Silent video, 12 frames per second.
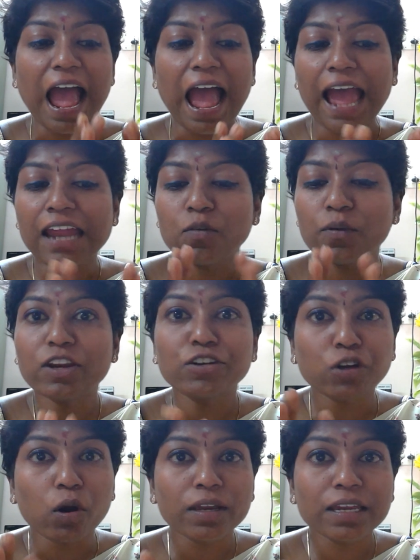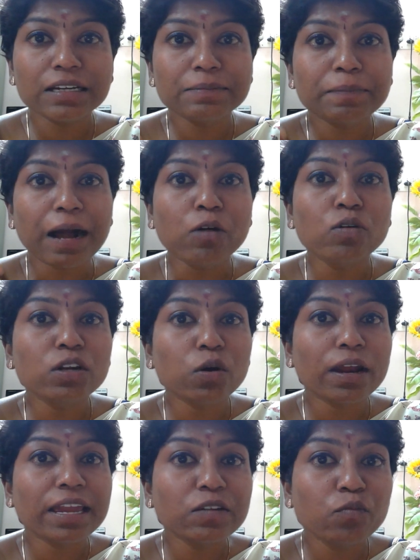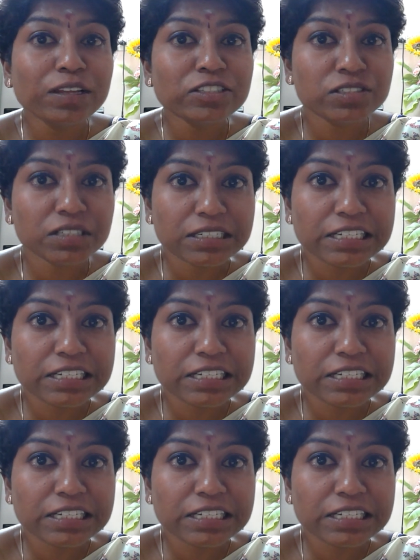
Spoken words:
And when you're talking about in which